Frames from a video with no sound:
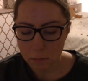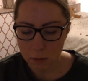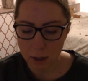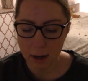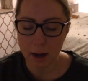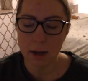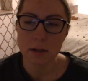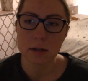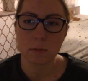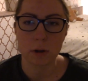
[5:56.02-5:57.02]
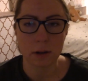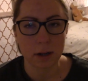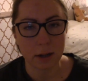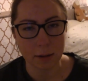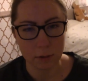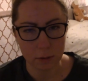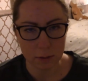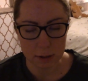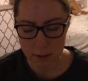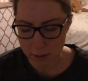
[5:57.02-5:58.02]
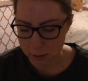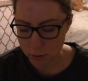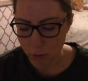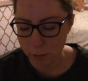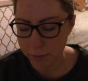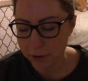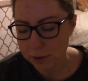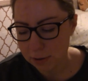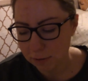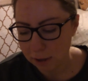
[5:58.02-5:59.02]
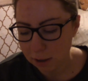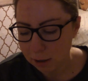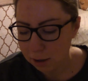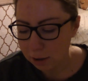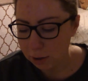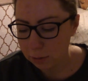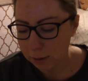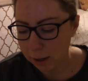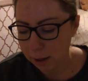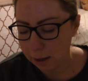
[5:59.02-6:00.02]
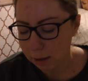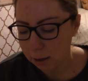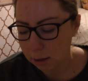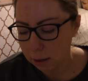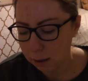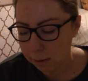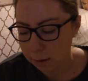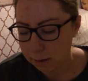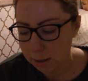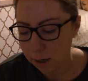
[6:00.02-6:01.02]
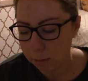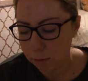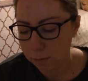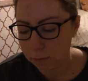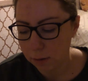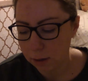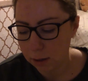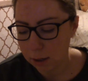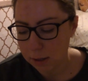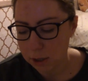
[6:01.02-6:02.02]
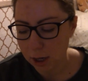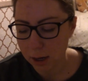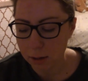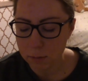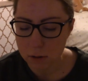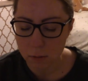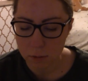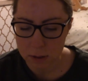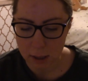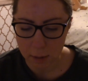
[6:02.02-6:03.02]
I had what I now know as the traumaversary, where at that time of last year it was almost like a